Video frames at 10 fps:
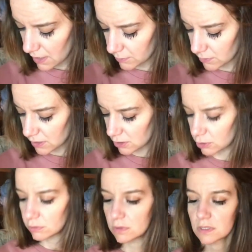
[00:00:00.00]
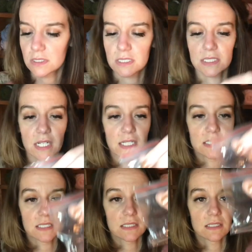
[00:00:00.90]
comes with the tools to
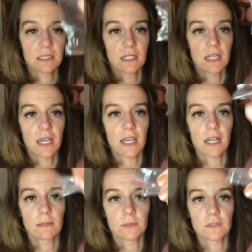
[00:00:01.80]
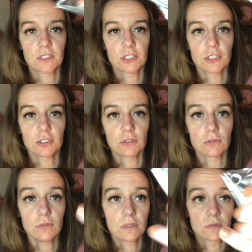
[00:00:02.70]
tighten. It comes with
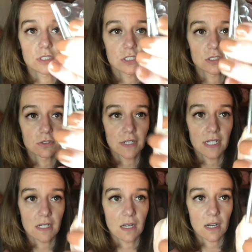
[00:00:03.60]
2, which is great.